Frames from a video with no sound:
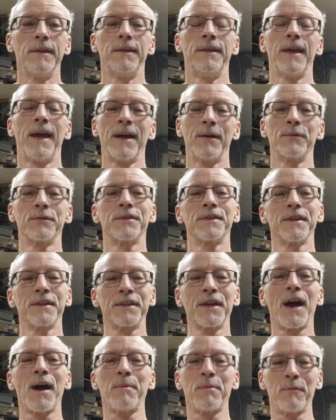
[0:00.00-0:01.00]
That was the
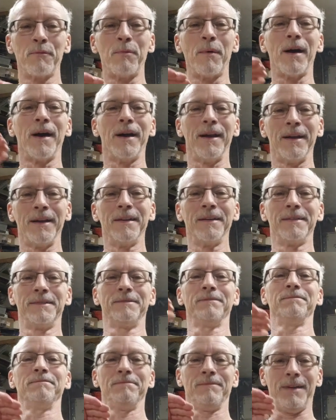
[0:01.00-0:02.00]
top of my
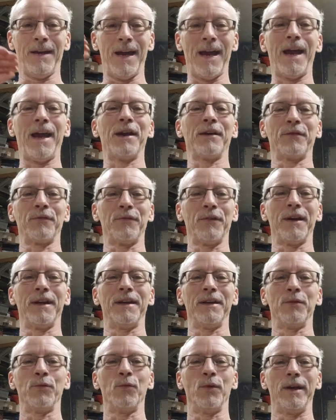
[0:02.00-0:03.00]

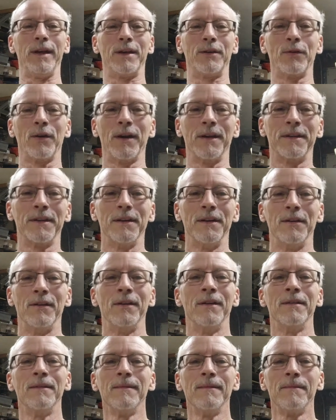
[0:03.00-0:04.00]
aggravating week right there.